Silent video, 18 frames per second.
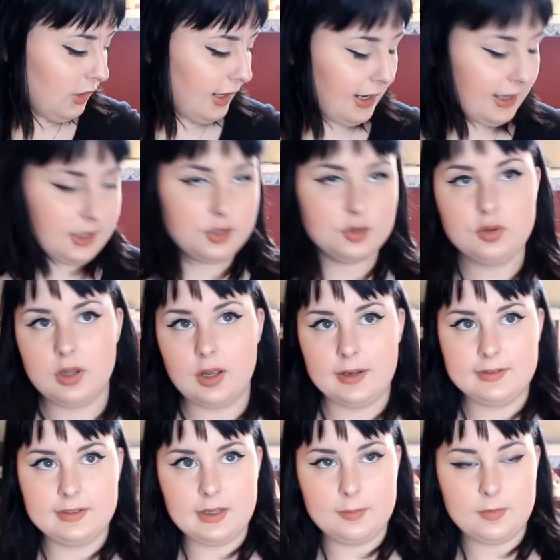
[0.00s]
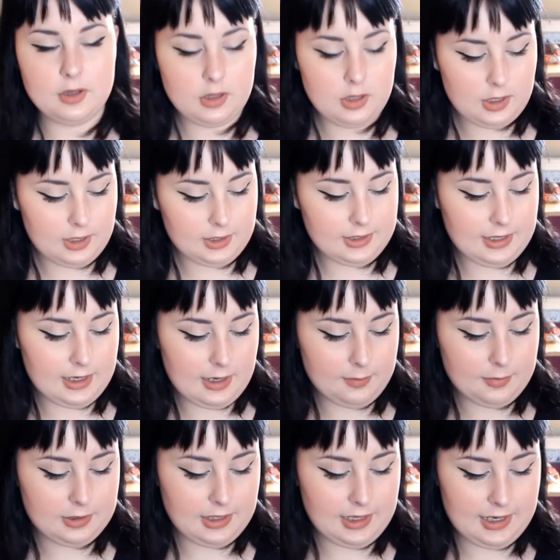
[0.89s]
I do like them a lot and
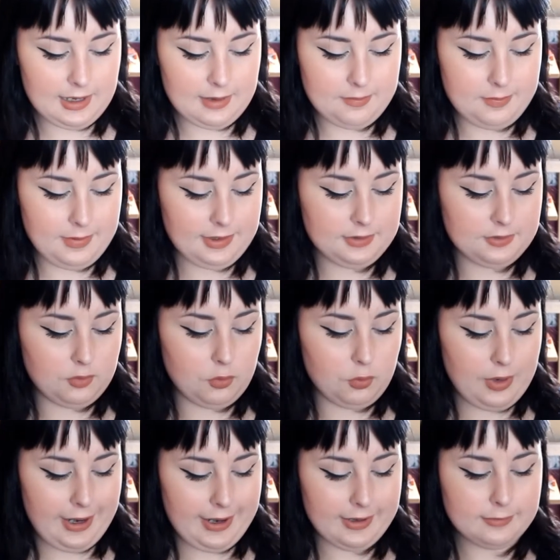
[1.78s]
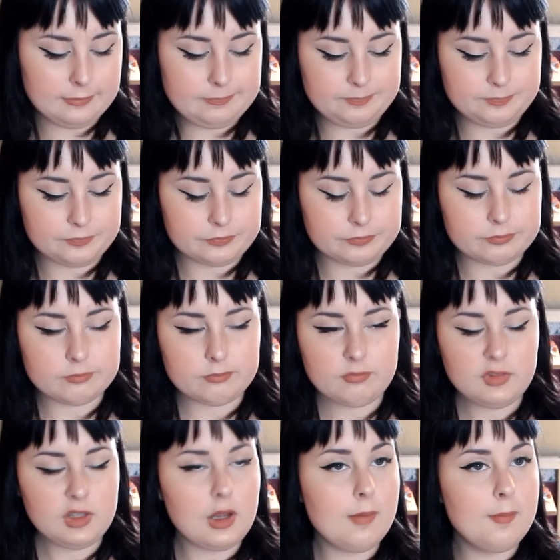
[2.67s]
I'm glad I picked red
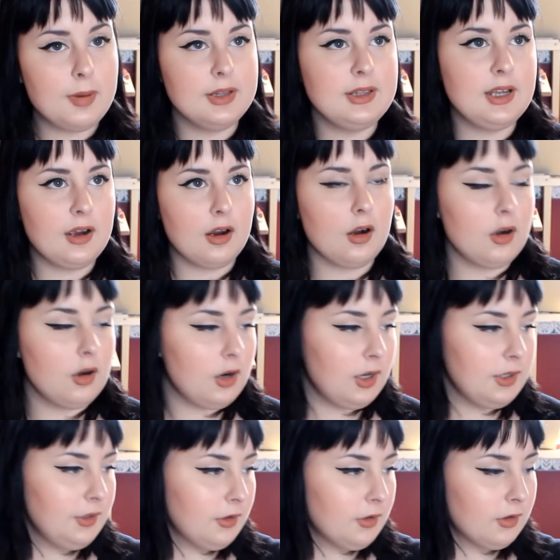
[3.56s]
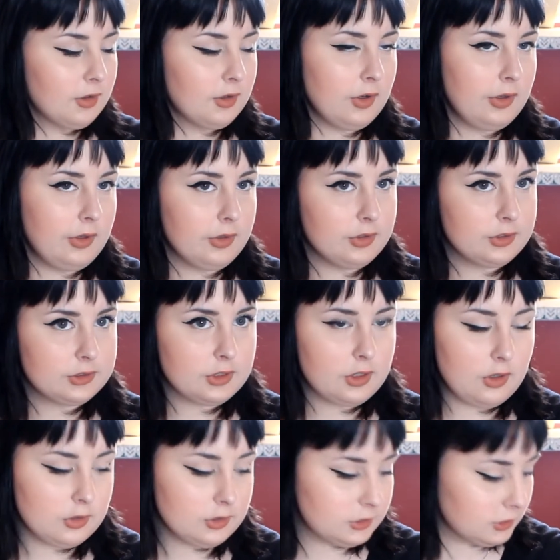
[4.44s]
but there are other colors
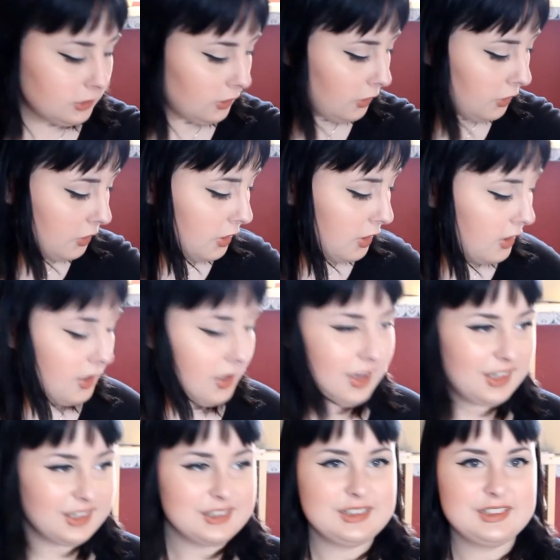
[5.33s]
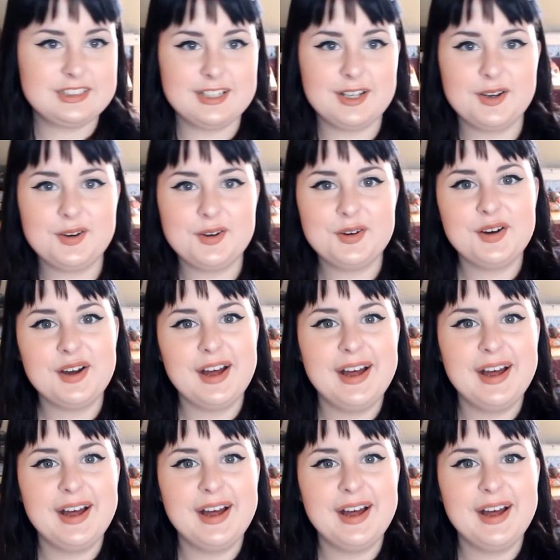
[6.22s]
also so